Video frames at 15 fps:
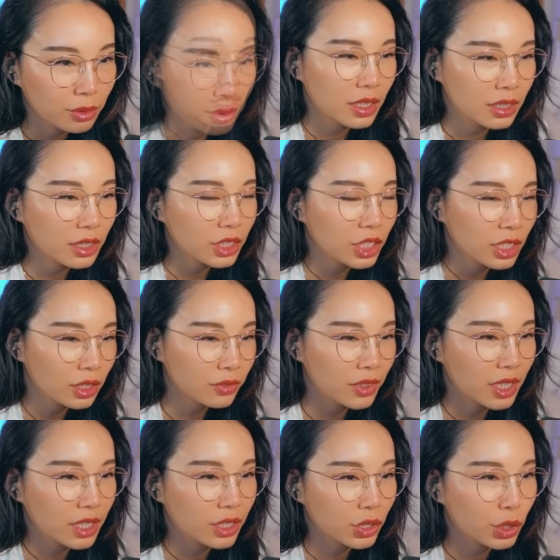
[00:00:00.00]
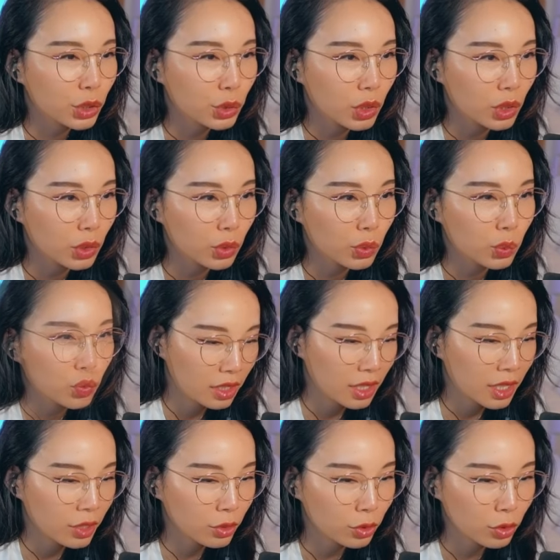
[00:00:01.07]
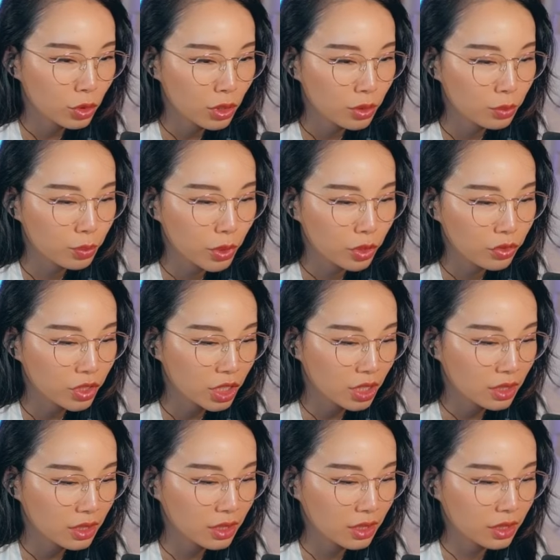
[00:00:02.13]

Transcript: There's a chest over there too though. Can I do both chests?